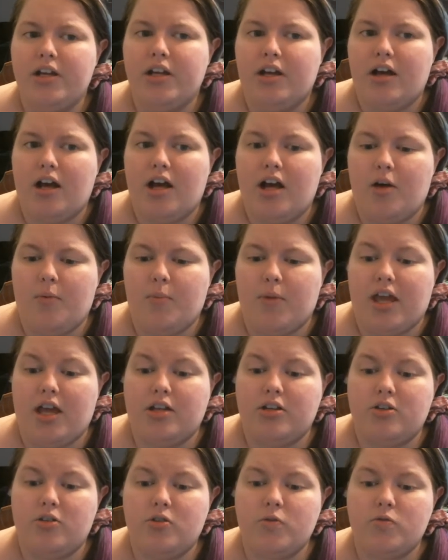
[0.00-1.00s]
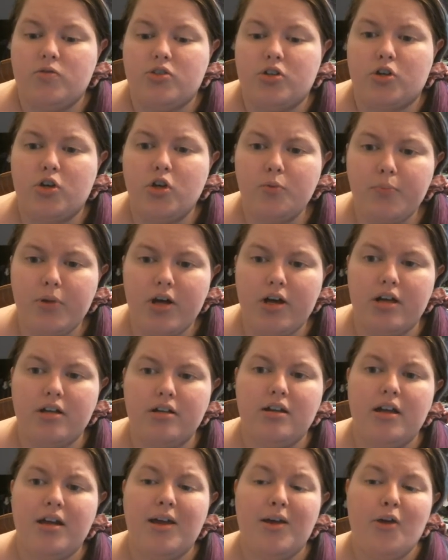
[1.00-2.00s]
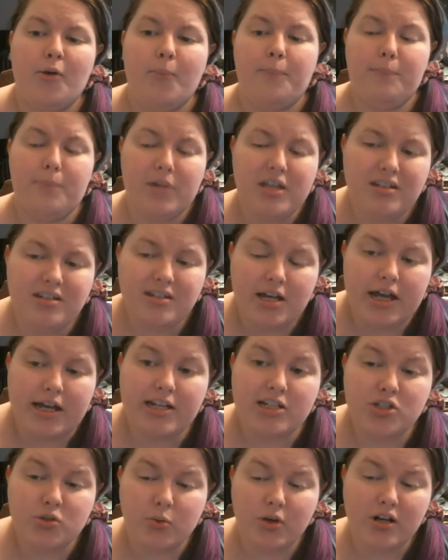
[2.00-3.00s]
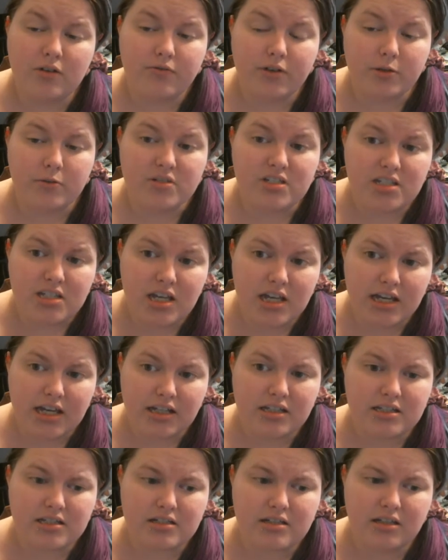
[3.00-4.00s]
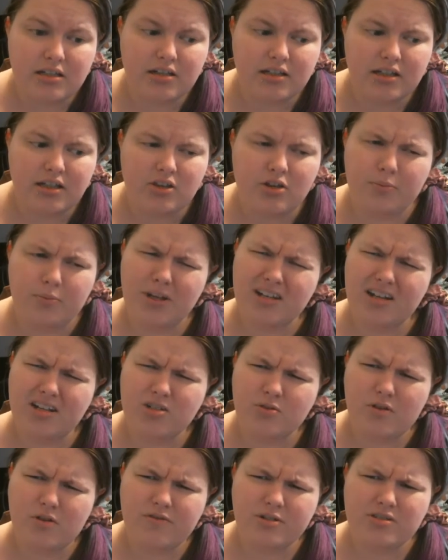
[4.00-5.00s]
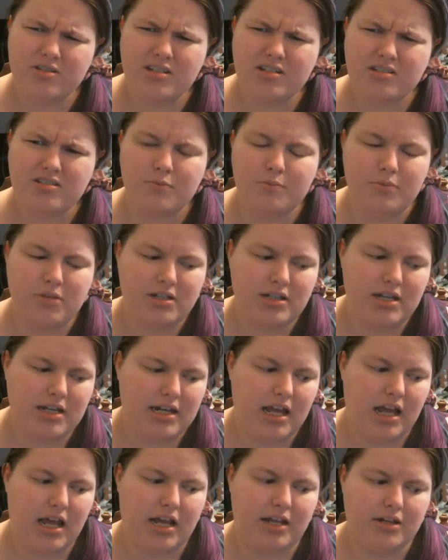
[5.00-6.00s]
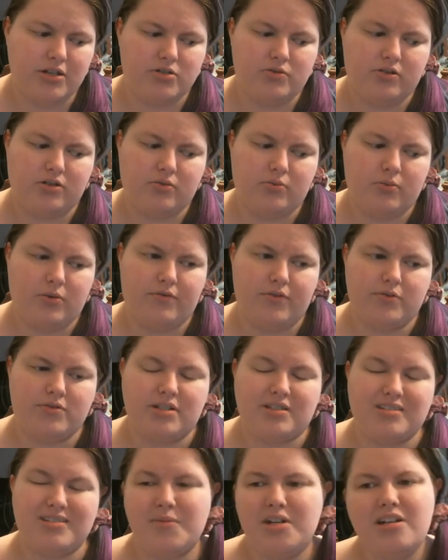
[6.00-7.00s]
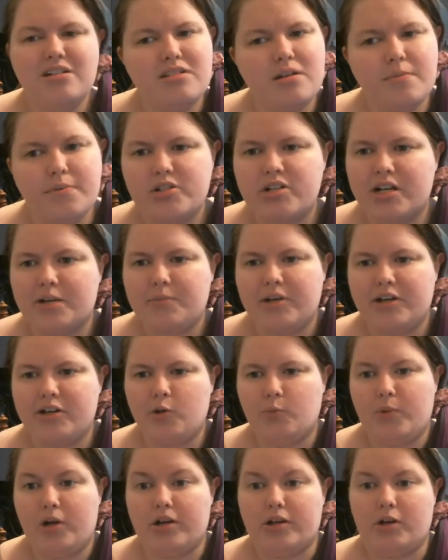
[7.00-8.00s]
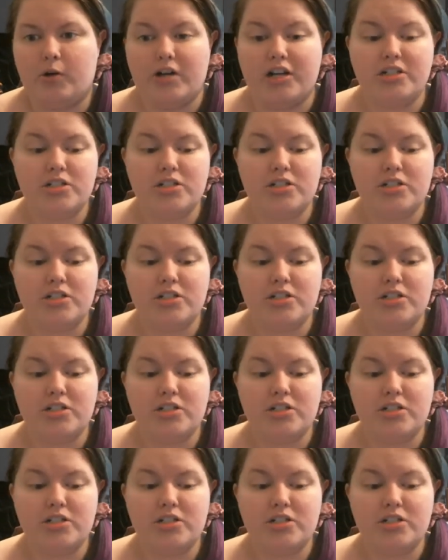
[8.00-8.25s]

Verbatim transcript: and you use the coupon. Midnight 1206, either Midnight 1206 or Midnight Angel 1206. I'm going to double check my coupon code. I